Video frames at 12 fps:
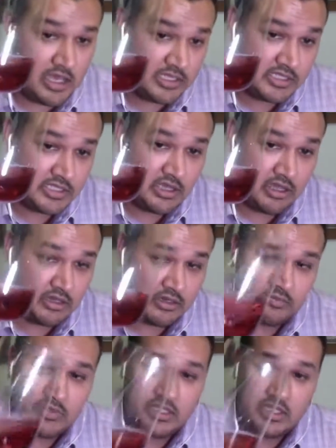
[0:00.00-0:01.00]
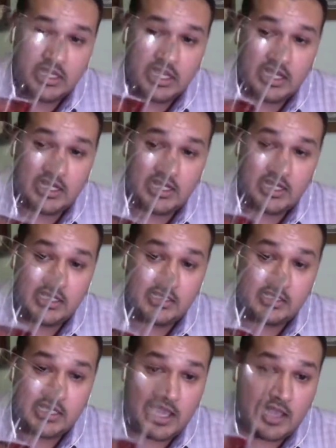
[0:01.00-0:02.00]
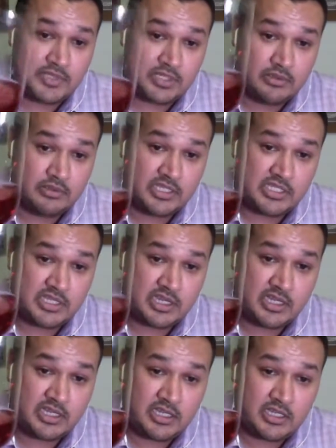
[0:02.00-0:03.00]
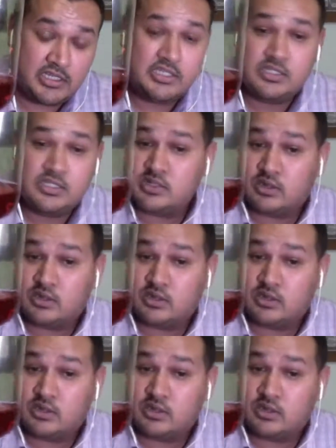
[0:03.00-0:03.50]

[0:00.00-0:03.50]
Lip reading: Is the color. And it is absolutely stunning. This is